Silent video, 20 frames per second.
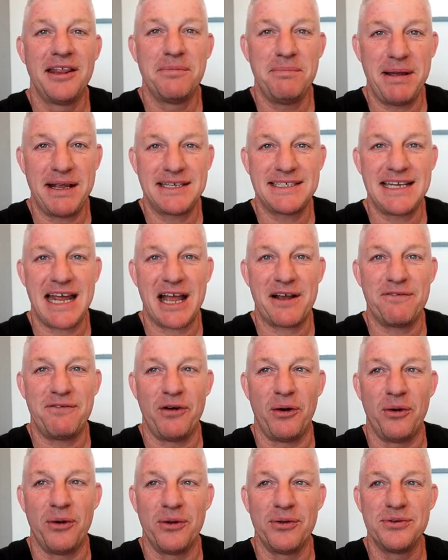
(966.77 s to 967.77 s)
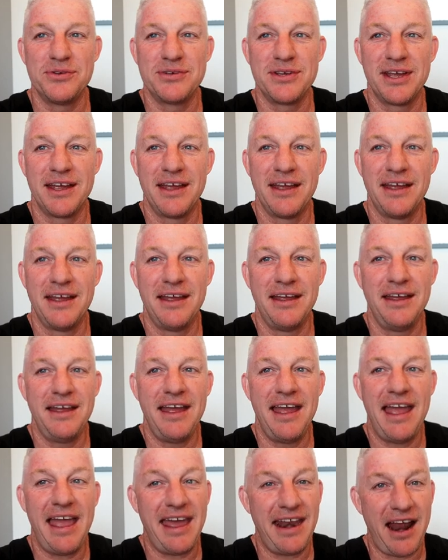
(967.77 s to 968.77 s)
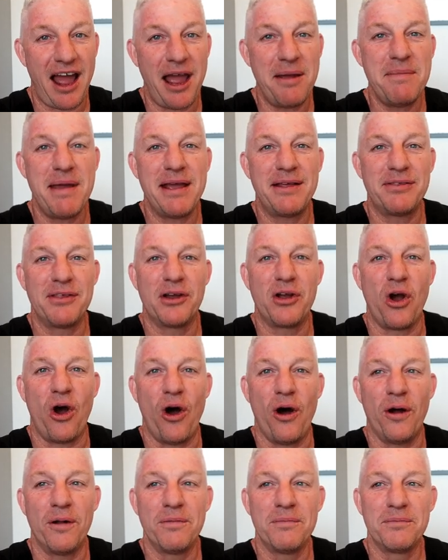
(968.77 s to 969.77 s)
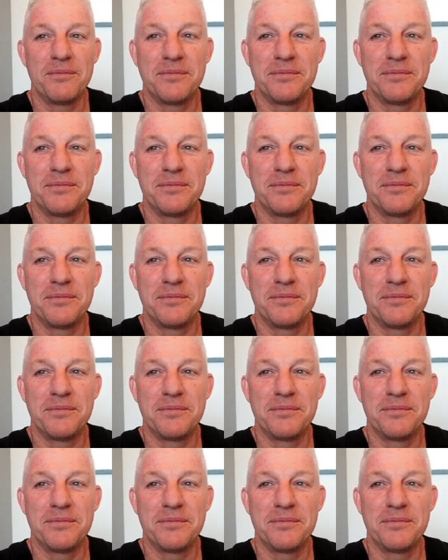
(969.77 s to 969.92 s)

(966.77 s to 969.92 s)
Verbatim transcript: big stack folds, and I make the call.